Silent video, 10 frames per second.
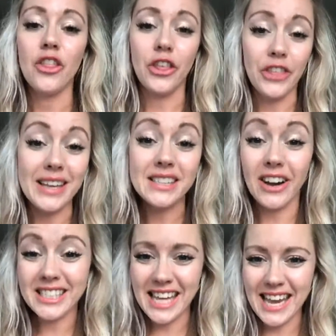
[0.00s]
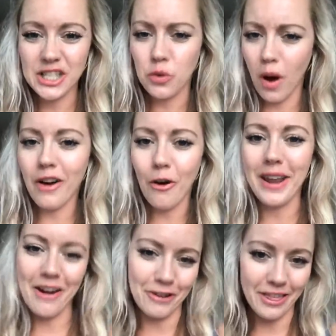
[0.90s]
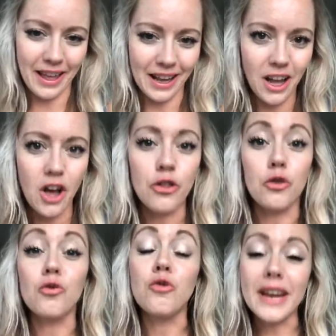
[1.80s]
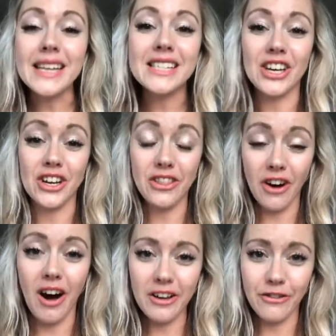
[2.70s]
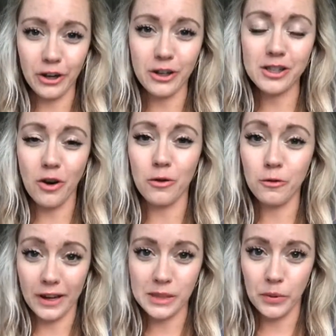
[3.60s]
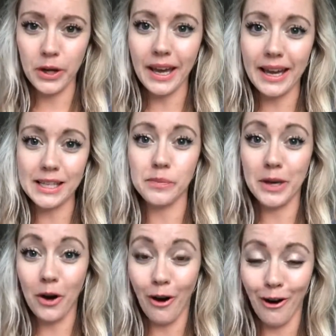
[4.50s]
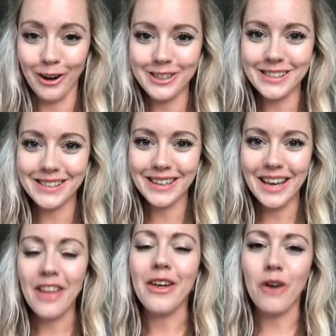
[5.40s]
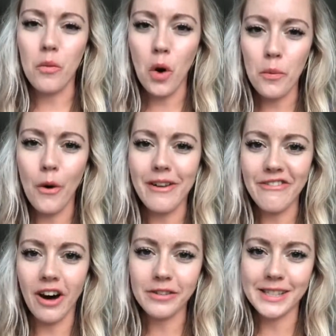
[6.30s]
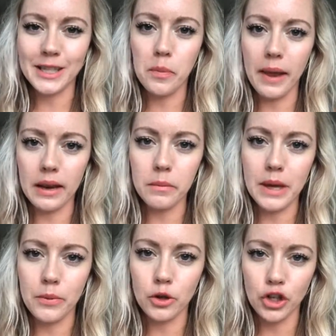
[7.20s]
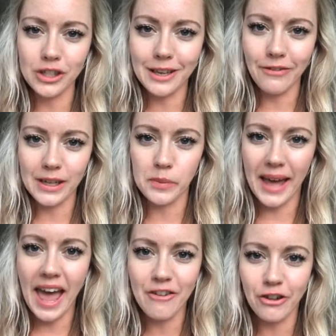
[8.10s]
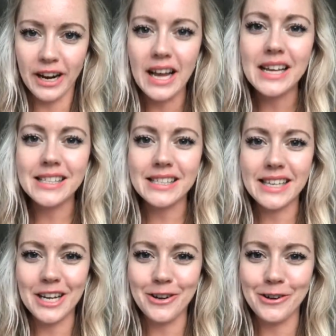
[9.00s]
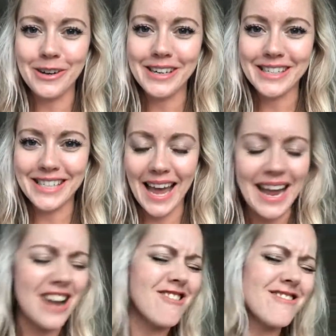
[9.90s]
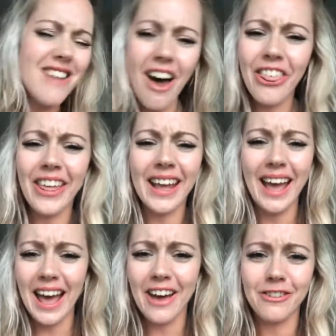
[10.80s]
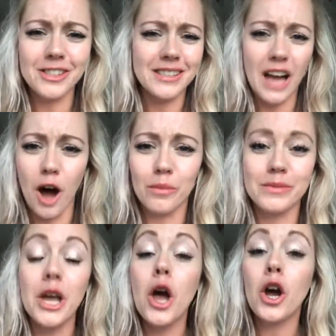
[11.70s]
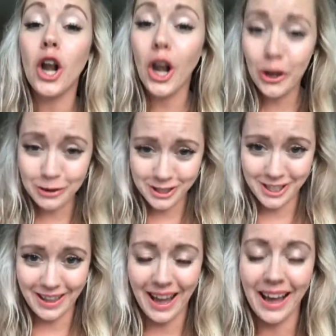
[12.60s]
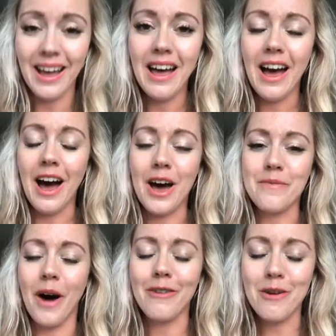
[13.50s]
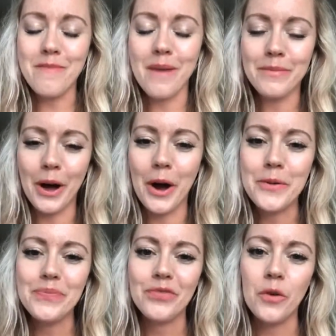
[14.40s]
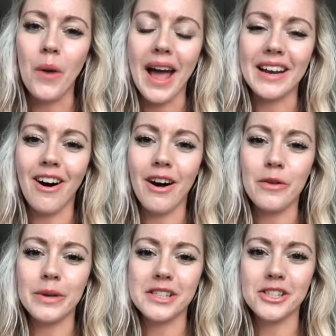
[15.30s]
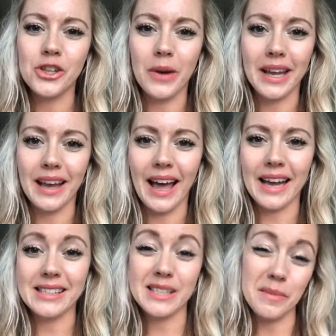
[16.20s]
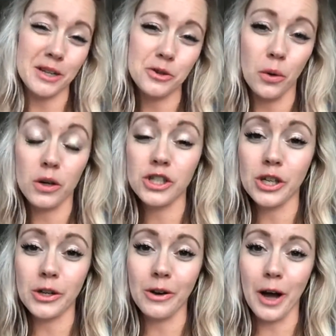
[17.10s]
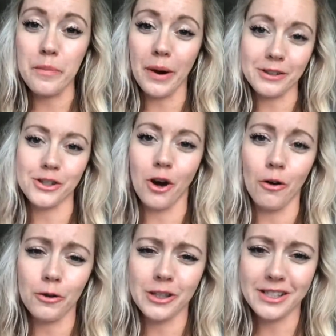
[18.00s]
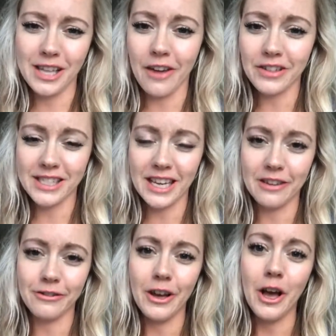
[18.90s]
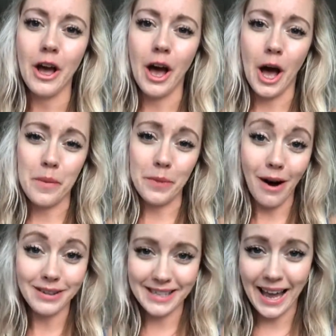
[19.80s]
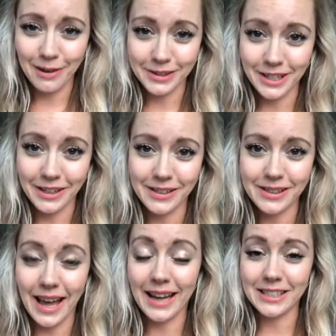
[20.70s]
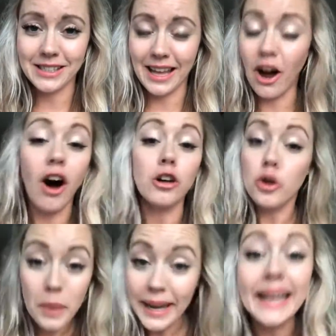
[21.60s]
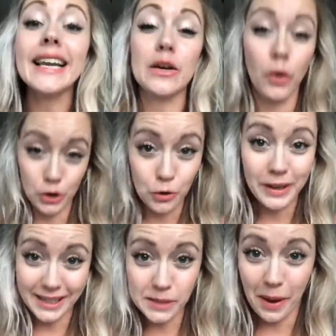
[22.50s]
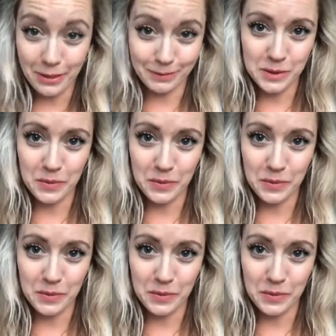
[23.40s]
the things that I teach work on everything. The reason that I focus on Facebook is because there are 1.56 billion people using Facebook every single day. Nothing else comes close to that. I remember when I was doing a similar talk to a bunch of conservative party councillors, and they are completely what you would expect them to